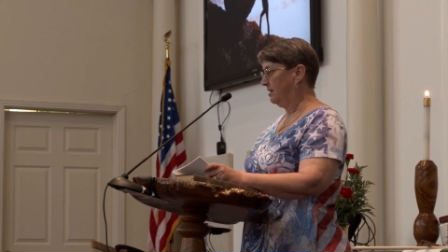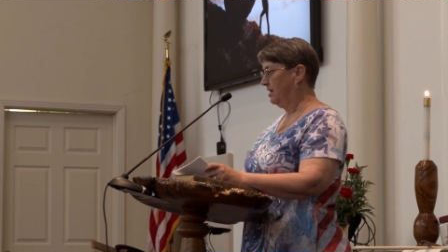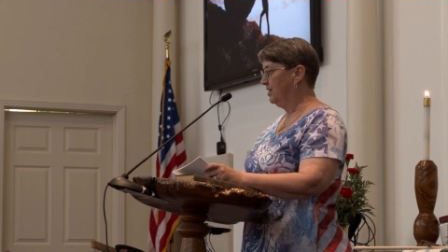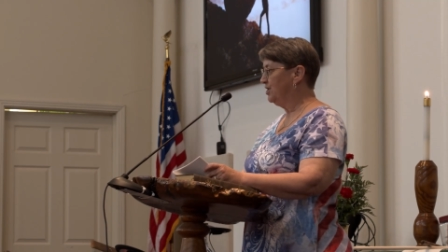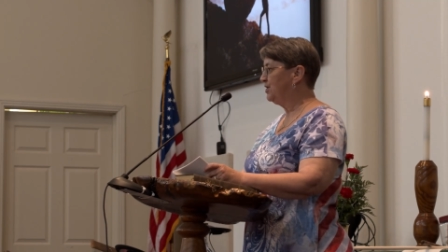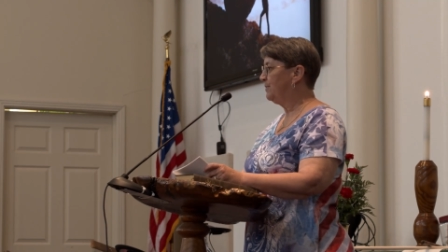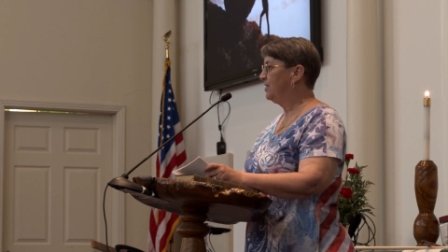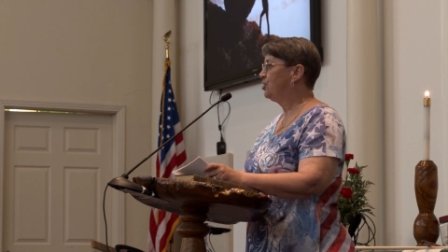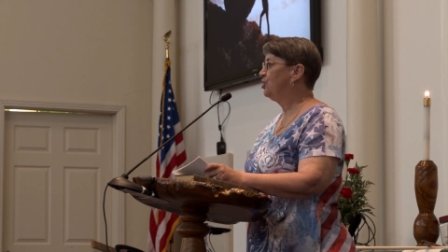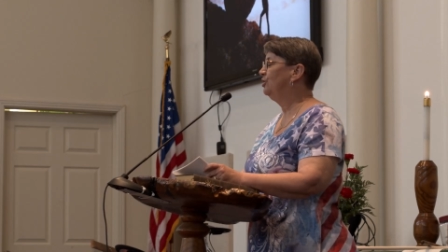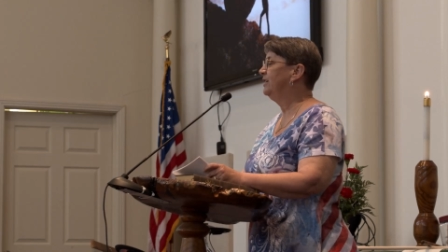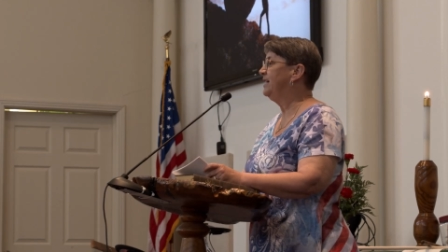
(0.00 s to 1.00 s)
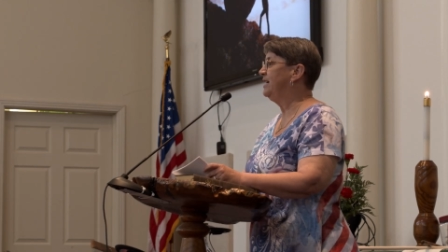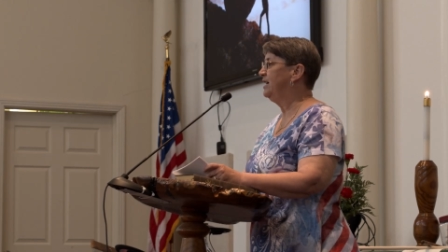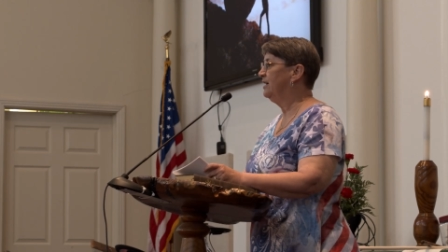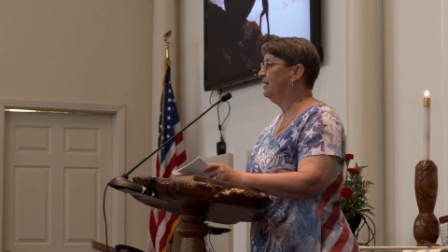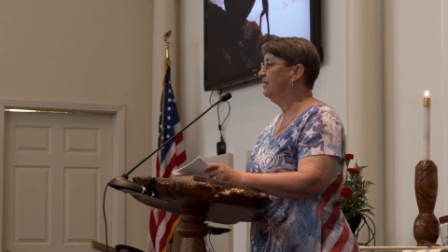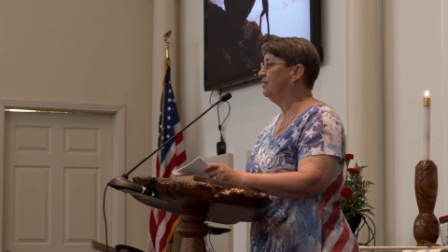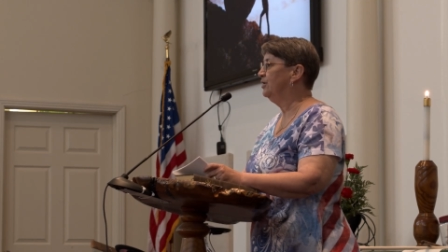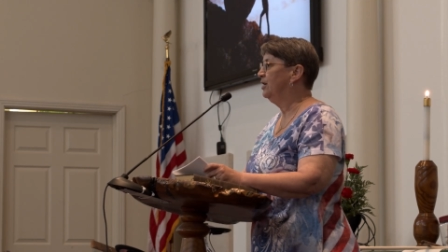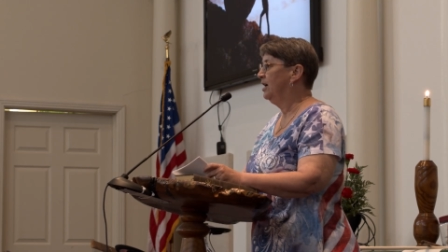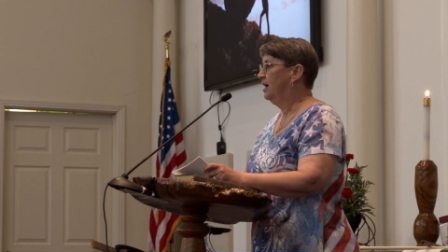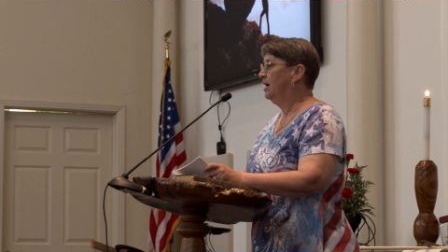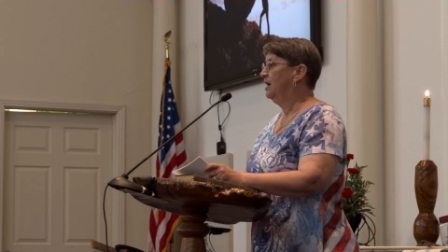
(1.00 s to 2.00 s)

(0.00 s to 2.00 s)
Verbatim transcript: And especially in